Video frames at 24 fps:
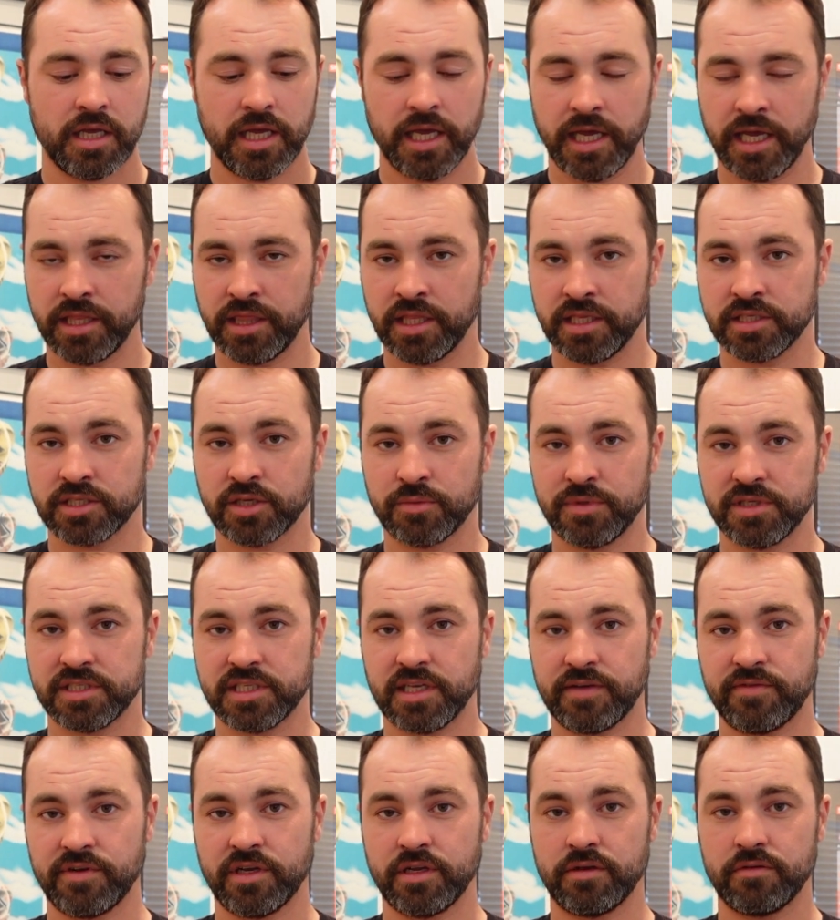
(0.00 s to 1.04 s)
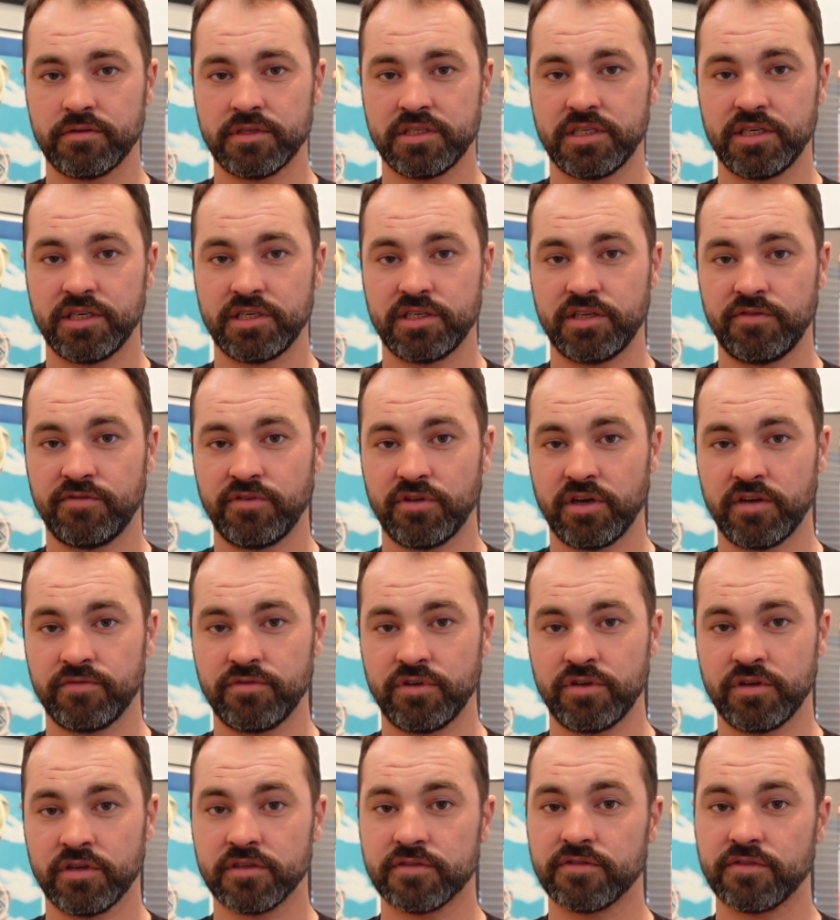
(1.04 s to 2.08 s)
And there's going to be 765
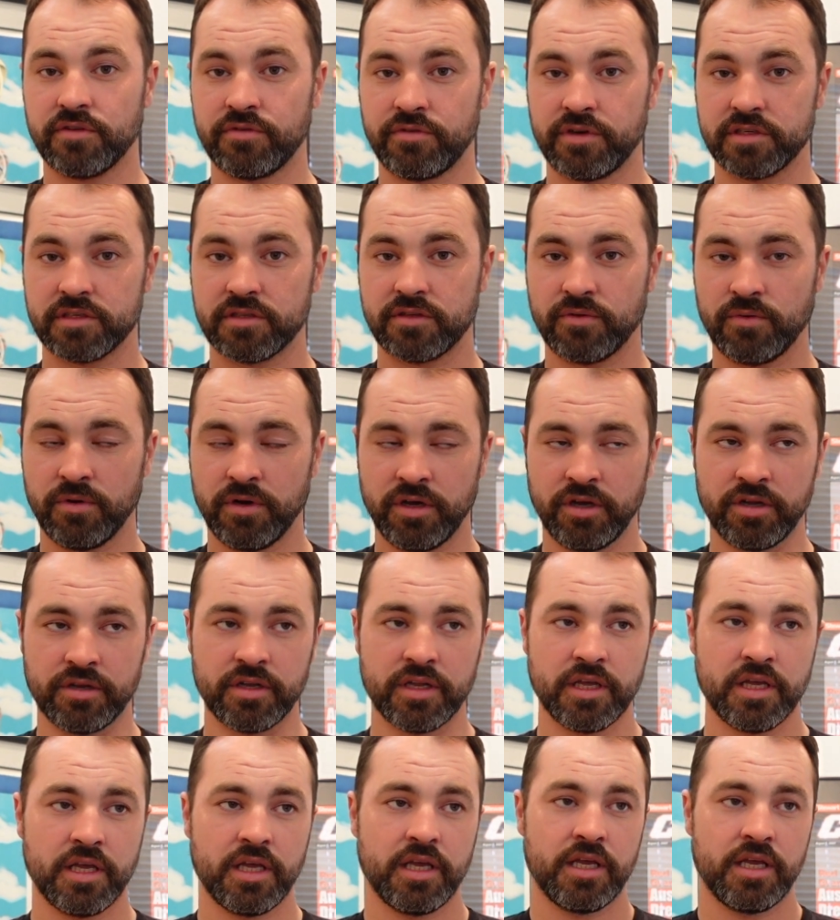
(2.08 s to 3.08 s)
units for the rest of the world.